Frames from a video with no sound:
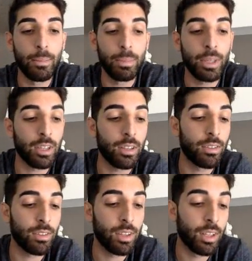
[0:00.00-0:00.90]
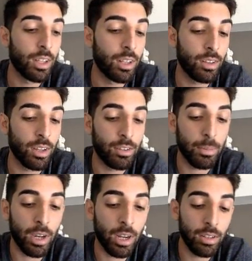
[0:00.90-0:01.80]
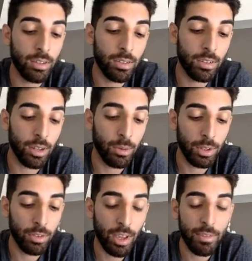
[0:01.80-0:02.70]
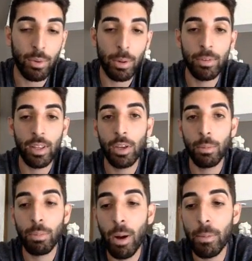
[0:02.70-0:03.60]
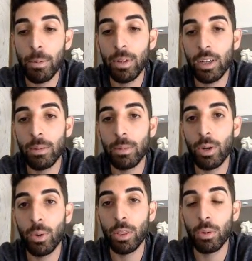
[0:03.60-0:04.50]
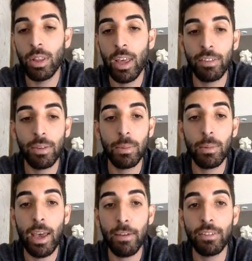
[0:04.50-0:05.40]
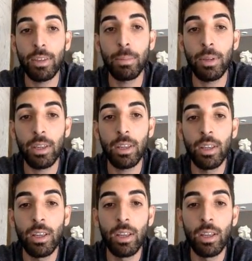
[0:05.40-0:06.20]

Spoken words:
because to be honest, once you have a website, you're probably going to be going through the FTP